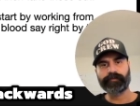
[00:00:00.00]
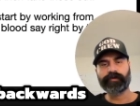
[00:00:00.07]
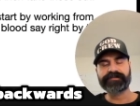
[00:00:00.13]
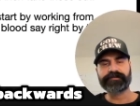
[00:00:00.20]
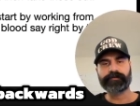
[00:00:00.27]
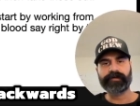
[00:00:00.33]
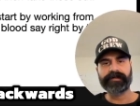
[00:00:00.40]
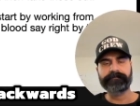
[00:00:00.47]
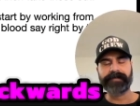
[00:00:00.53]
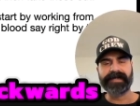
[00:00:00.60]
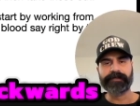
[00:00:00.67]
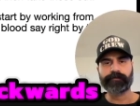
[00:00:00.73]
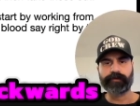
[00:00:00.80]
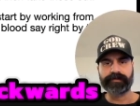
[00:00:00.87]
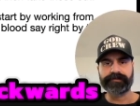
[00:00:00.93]
worked our way
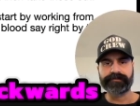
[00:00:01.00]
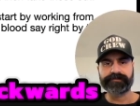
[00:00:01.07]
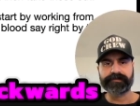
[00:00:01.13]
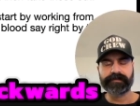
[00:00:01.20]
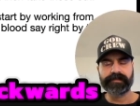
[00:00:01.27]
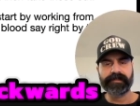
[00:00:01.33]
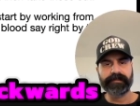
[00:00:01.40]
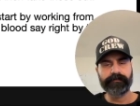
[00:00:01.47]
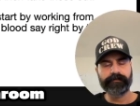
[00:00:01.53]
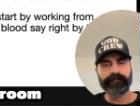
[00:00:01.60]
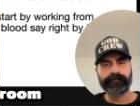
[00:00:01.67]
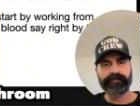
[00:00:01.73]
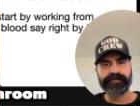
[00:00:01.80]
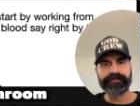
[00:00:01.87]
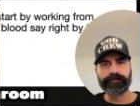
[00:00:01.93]
backwards. We
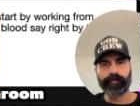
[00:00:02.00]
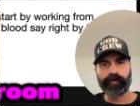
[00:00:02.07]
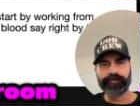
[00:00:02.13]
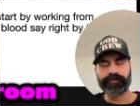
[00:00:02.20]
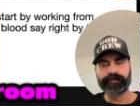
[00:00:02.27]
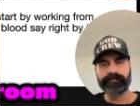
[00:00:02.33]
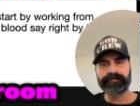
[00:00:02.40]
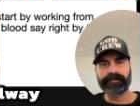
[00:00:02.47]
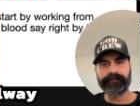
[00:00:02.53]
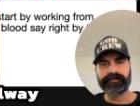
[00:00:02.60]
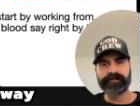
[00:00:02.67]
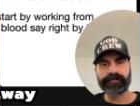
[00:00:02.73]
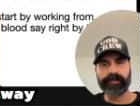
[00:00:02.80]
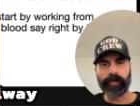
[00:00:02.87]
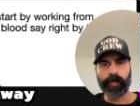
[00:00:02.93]
finished the washroom, then we
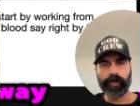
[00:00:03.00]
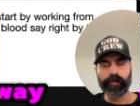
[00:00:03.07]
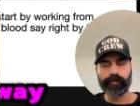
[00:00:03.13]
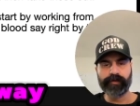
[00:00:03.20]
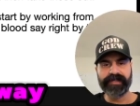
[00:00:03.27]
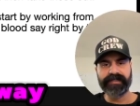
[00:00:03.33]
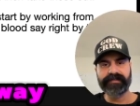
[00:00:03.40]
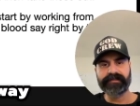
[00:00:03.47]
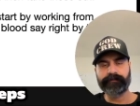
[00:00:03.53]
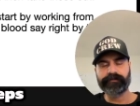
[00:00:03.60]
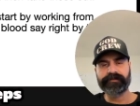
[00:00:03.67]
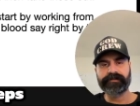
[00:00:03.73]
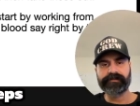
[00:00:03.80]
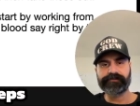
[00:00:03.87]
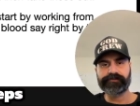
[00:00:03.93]
did the hallway, then we
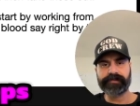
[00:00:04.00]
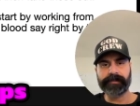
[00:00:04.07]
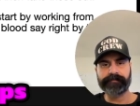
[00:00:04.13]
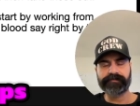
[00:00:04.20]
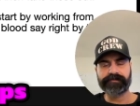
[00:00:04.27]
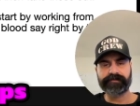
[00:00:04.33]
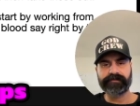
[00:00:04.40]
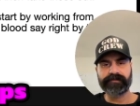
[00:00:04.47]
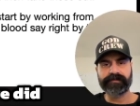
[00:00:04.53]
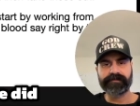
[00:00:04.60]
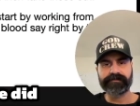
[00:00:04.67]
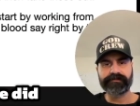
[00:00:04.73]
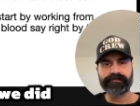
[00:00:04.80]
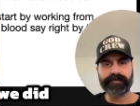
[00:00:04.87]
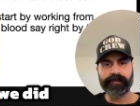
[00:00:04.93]
did the steps,
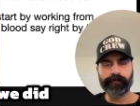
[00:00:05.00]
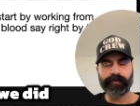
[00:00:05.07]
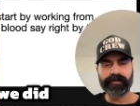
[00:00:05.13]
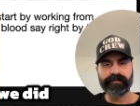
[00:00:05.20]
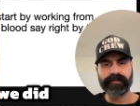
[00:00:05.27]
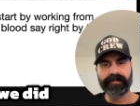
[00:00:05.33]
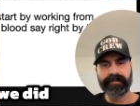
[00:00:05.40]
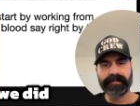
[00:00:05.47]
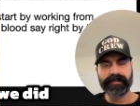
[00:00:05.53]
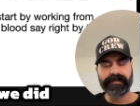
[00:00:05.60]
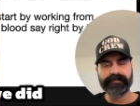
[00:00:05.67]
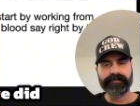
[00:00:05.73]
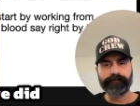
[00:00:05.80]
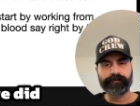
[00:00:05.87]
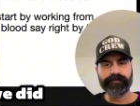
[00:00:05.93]
the stairwell,
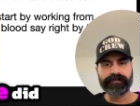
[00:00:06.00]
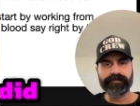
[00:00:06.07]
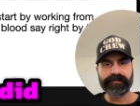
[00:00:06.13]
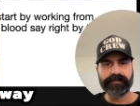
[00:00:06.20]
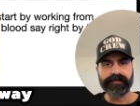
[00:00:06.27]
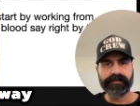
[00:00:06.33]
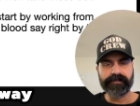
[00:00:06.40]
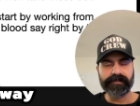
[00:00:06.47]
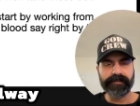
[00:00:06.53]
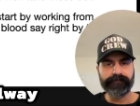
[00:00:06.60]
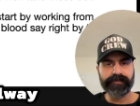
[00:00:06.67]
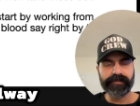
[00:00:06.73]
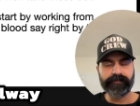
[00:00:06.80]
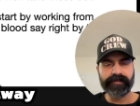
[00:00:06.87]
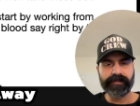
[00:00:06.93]
then we did the
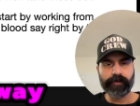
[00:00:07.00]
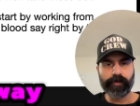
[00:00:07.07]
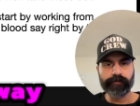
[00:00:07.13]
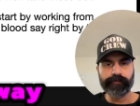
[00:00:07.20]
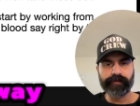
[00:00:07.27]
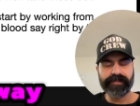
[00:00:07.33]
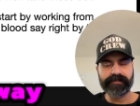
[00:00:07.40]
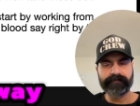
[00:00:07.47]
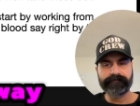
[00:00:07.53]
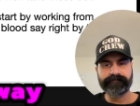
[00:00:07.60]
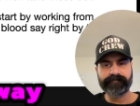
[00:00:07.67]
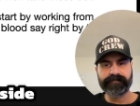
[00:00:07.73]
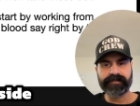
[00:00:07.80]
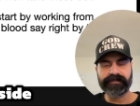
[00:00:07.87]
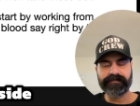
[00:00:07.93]
living area hallway,
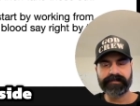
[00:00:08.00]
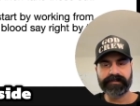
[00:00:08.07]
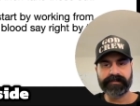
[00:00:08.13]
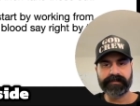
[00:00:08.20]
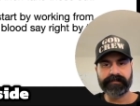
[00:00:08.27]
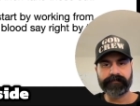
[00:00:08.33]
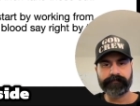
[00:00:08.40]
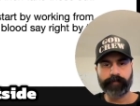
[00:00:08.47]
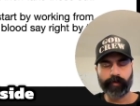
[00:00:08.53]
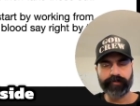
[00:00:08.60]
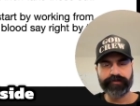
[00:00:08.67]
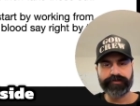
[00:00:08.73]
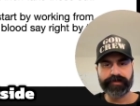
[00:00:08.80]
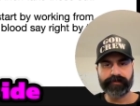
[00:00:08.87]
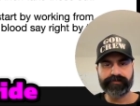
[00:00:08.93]
then the
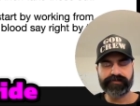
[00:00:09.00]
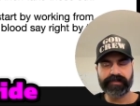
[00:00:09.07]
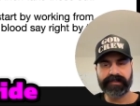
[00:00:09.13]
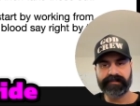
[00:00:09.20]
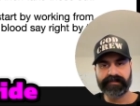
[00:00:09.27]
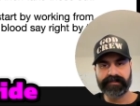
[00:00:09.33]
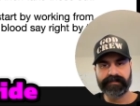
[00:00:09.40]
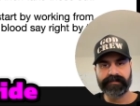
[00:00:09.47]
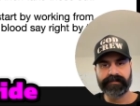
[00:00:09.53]
porch outside,